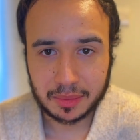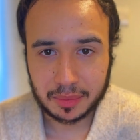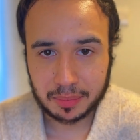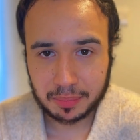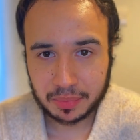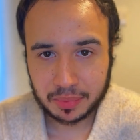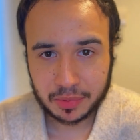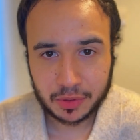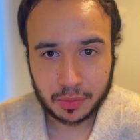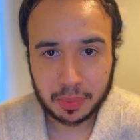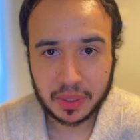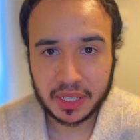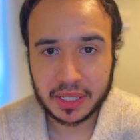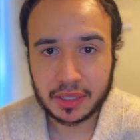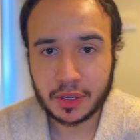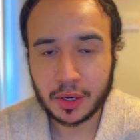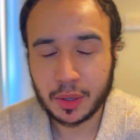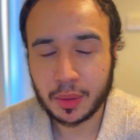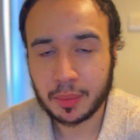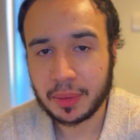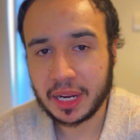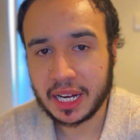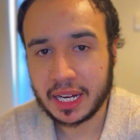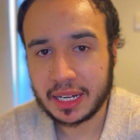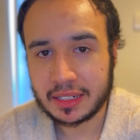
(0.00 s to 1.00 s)
speak your
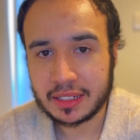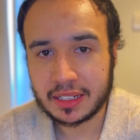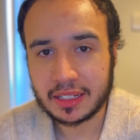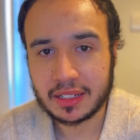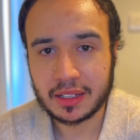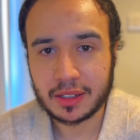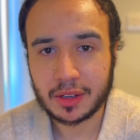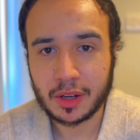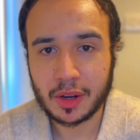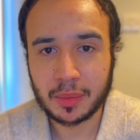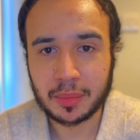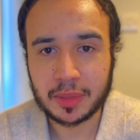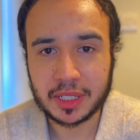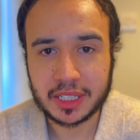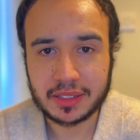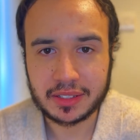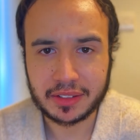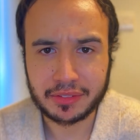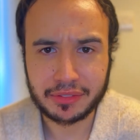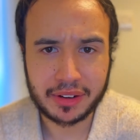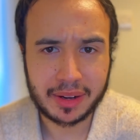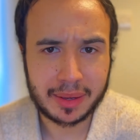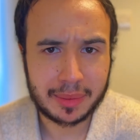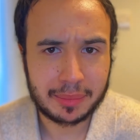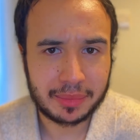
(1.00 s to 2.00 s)
mind in the comments.
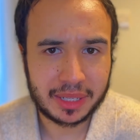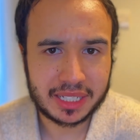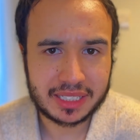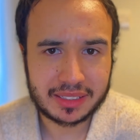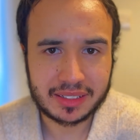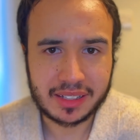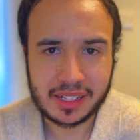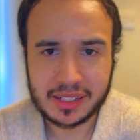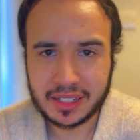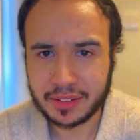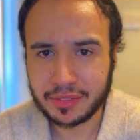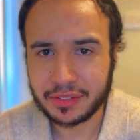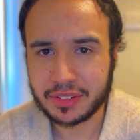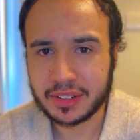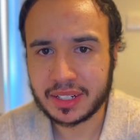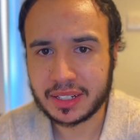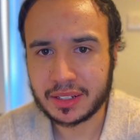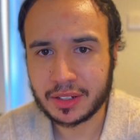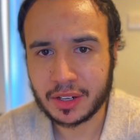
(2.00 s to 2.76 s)
If I missed anything,